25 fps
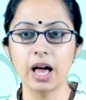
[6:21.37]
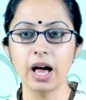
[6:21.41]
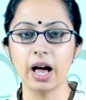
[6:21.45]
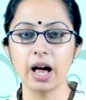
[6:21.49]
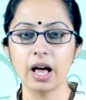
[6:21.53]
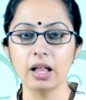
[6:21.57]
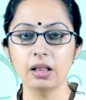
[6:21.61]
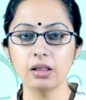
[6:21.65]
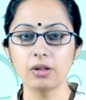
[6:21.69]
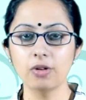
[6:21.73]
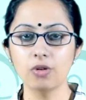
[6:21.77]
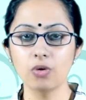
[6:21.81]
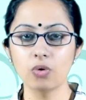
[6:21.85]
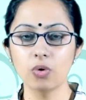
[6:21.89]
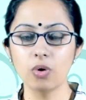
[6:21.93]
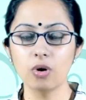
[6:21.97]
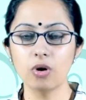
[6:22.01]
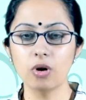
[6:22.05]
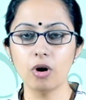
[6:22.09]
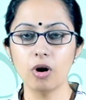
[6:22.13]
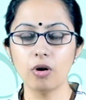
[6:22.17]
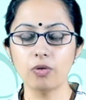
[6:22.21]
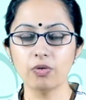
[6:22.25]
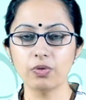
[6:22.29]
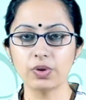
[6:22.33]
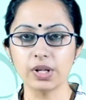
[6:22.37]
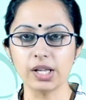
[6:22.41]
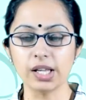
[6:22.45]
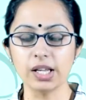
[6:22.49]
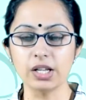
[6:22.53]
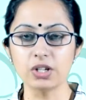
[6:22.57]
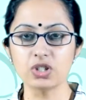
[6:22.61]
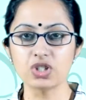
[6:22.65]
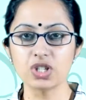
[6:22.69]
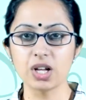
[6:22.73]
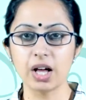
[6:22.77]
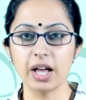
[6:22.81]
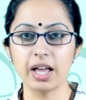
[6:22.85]
and the role of
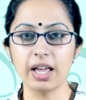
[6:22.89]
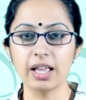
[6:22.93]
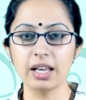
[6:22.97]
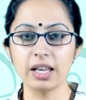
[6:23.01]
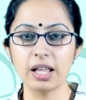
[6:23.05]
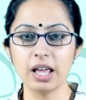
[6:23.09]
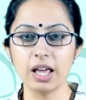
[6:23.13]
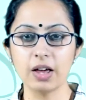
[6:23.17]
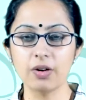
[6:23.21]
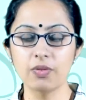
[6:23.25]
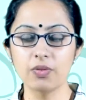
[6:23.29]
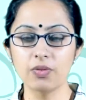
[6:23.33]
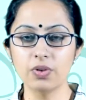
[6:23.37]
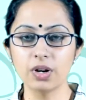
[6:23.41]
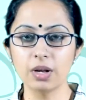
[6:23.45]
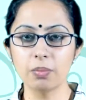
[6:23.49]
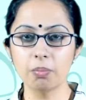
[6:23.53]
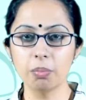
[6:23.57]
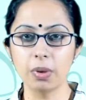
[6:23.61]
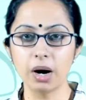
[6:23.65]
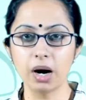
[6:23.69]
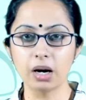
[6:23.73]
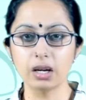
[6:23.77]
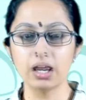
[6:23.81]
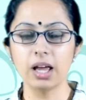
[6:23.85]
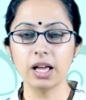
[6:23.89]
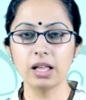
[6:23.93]
each and every part